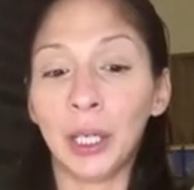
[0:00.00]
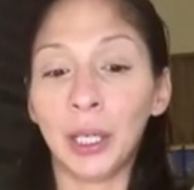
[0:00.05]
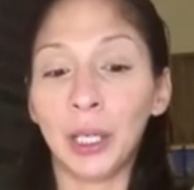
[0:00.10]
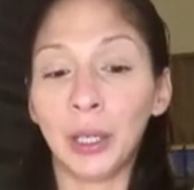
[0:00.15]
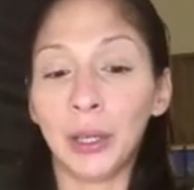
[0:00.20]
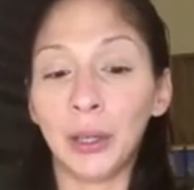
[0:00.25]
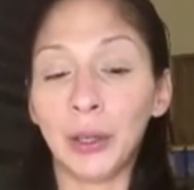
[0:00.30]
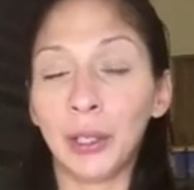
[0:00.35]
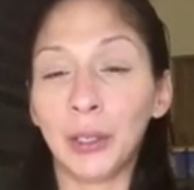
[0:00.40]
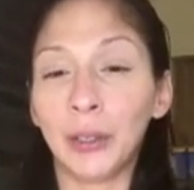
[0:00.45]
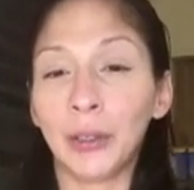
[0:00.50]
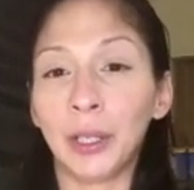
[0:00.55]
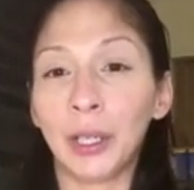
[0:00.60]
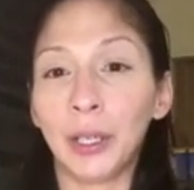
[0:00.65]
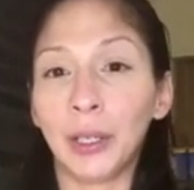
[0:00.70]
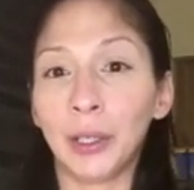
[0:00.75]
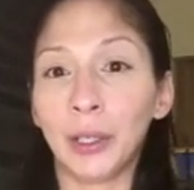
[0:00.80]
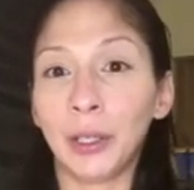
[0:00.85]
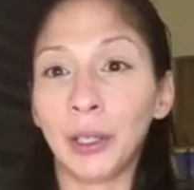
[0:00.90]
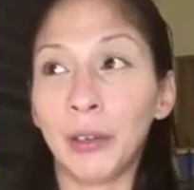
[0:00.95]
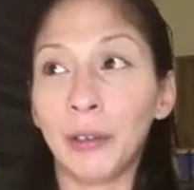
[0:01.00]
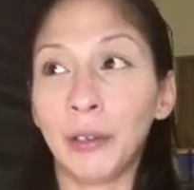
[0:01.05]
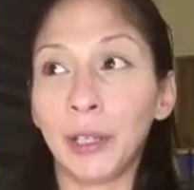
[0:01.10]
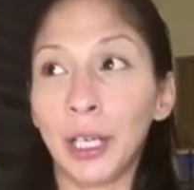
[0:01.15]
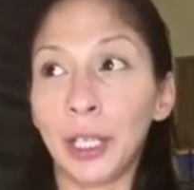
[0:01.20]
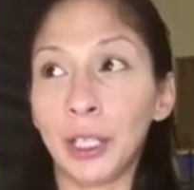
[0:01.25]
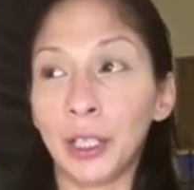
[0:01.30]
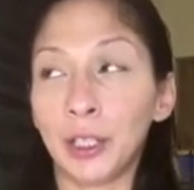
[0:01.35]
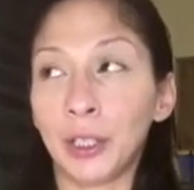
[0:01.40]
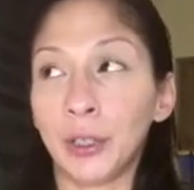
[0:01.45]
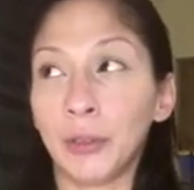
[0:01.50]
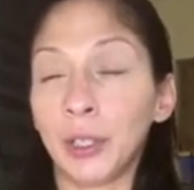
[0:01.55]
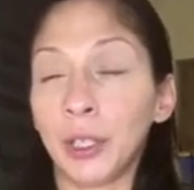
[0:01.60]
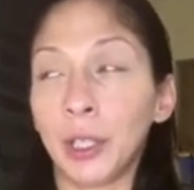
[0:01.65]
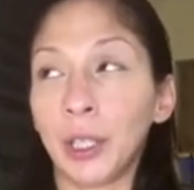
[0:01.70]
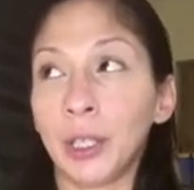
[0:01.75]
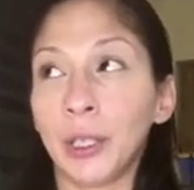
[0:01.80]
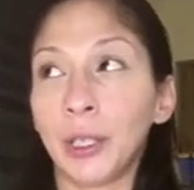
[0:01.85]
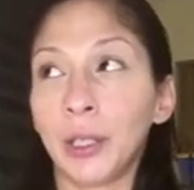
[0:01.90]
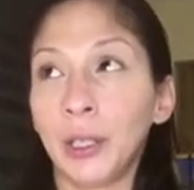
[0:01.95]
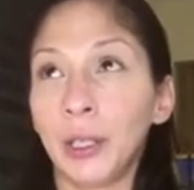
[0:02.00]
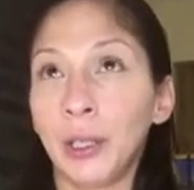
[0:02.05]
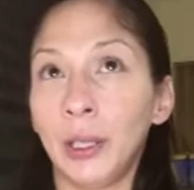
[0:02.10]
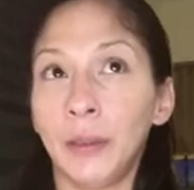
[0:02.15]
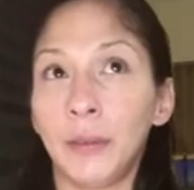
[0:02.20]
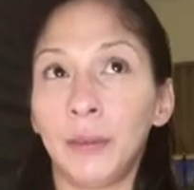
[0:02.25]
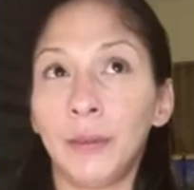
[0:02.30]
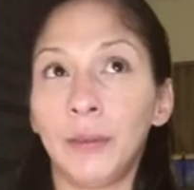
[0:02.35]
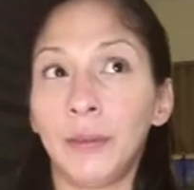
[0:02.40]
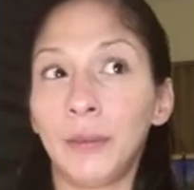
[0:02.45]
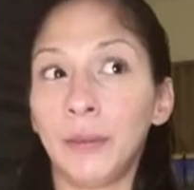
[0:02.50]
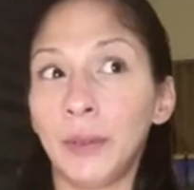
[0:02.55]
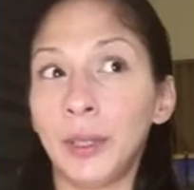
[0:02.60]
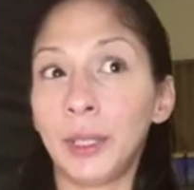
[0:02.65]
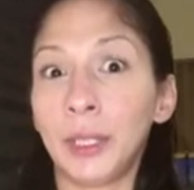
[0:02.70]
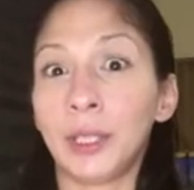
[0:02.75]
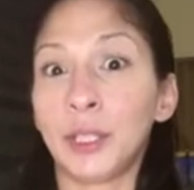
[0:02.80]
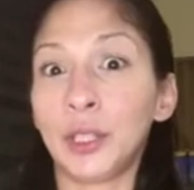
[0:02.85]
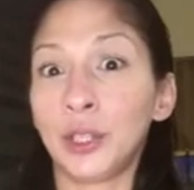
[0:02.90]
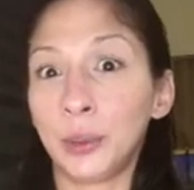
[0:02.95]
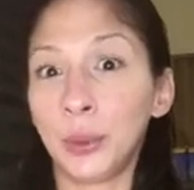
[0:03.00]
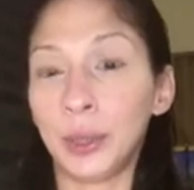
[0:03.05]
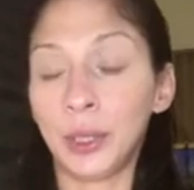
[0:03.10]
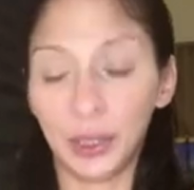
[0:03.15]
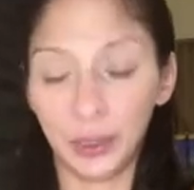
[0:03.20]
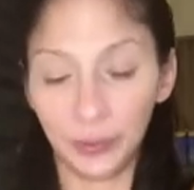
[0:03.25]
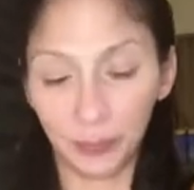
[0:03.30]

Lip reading: their current energy regarding this situation,